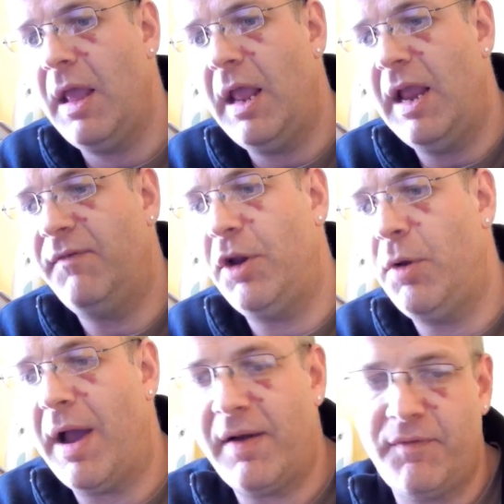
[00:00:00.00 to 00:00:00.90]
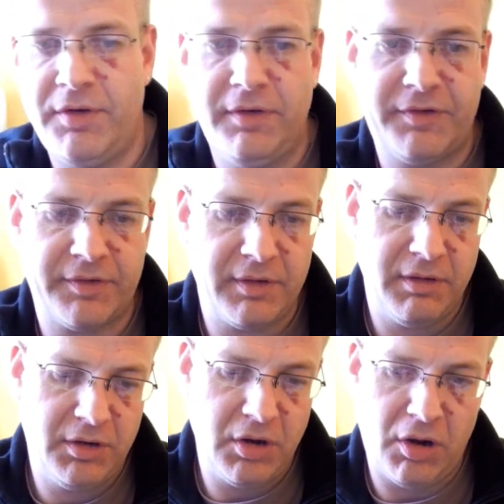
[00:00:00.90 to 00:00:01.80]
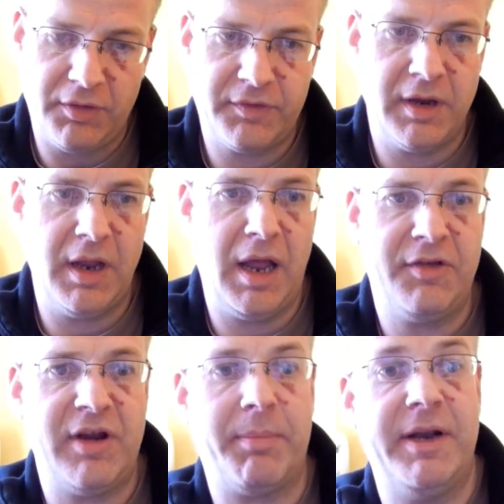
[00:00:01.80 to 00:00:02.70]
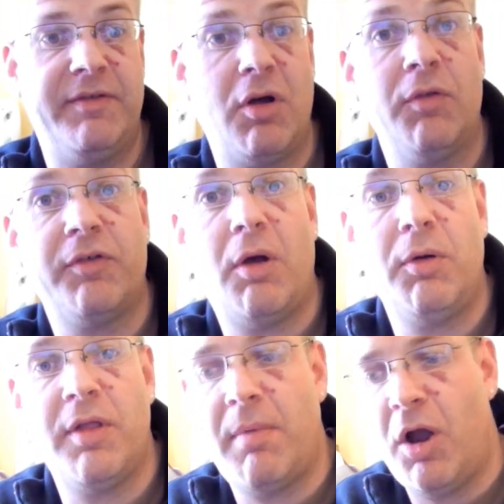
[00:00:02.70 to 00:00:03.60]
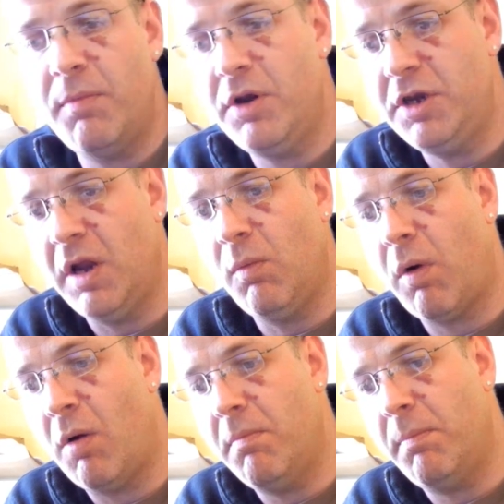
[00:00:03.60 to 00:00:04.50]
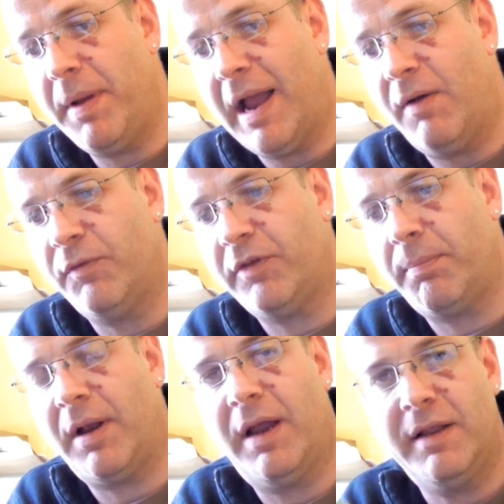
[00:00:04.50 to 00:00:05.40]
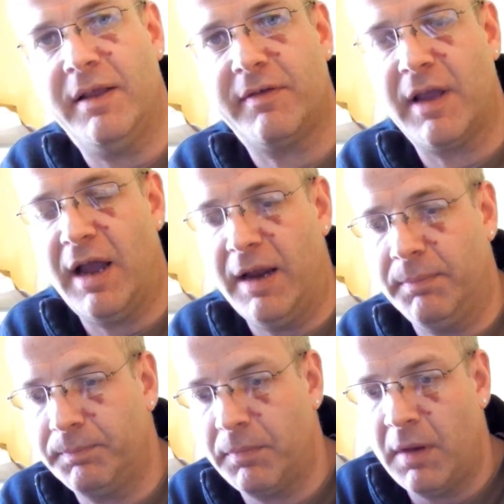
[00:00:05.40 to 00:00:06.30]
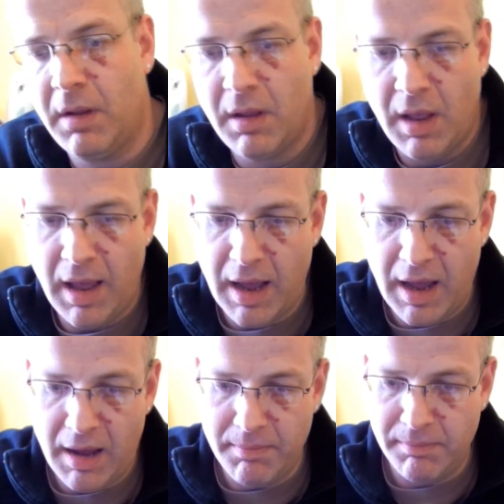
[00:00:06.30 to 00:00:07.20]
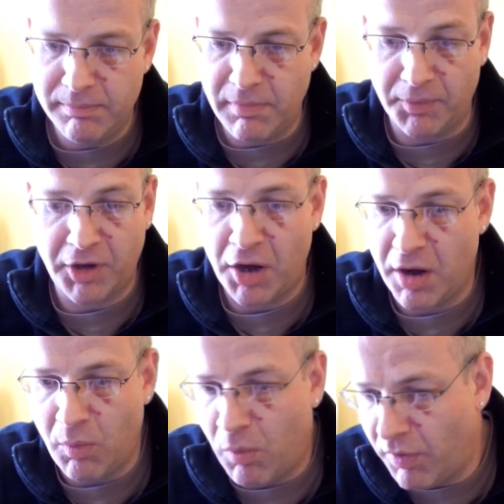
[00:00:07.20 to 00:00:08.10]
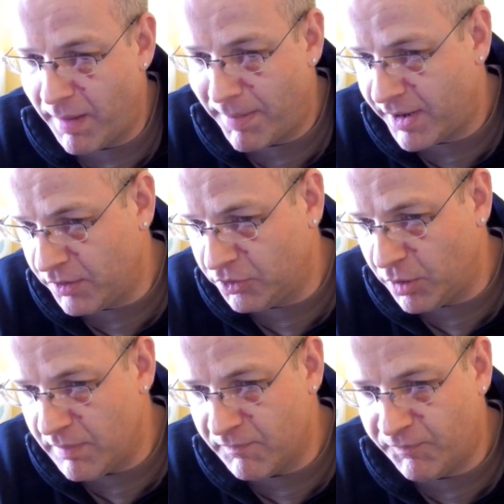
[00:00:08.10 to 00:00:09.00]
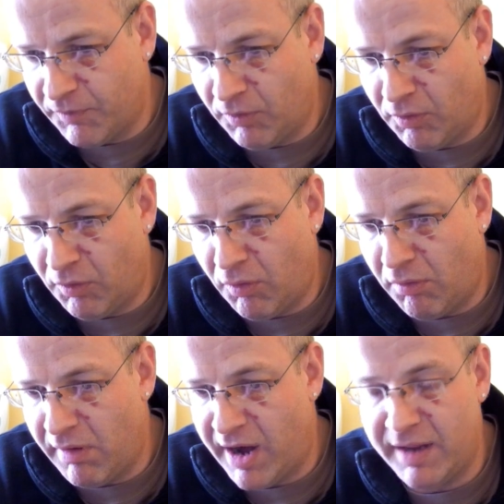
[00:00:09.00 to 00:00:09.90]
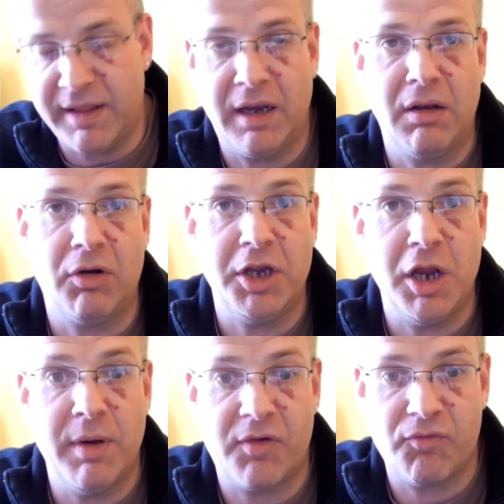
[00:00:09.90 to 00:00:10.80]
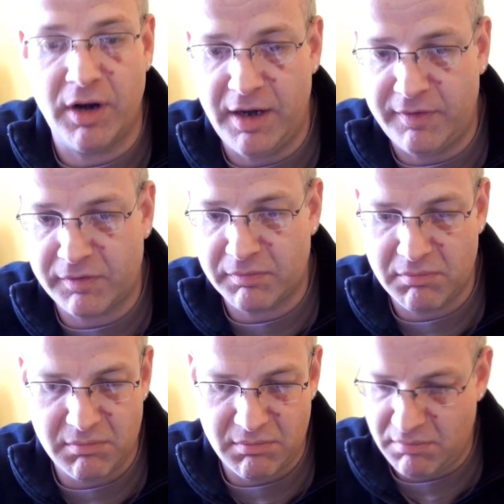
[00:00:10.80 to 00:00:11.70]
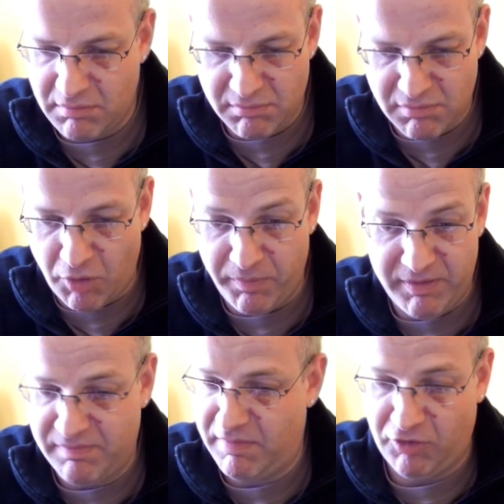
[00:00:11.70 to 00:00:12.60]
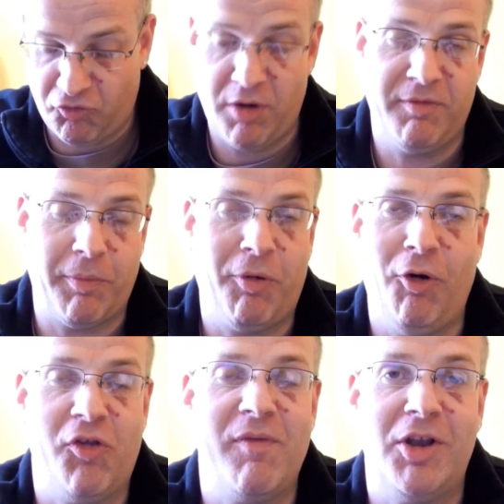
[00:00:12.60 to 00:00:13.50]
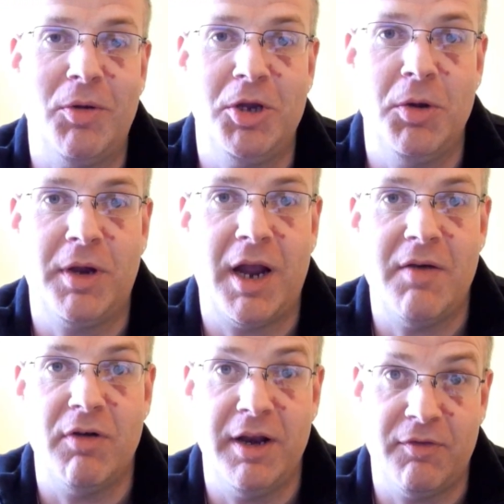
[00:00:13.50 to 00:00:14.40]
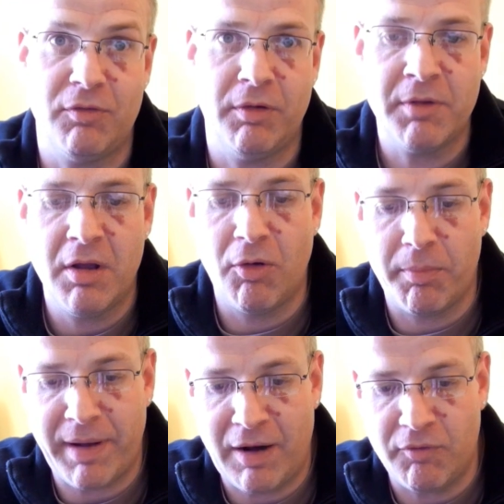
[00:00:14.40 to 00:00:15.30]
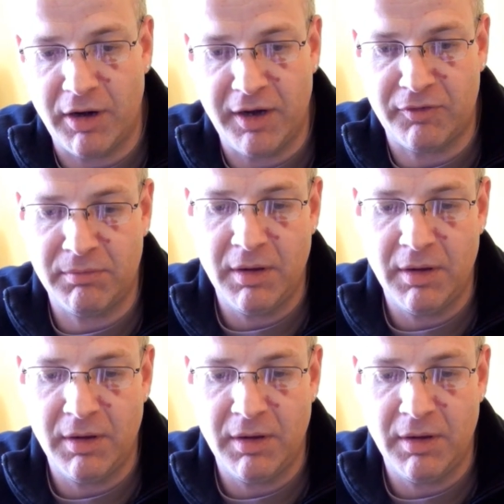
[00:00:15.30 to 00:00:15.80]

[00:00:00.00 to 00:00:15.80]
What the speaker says: if you haven't got a Japanese console at the moment, you won't be able to play this game. I don't know what they're planning on doing for anything like a US release. I'll be extremely surprised if they do a UK release or a PAL release,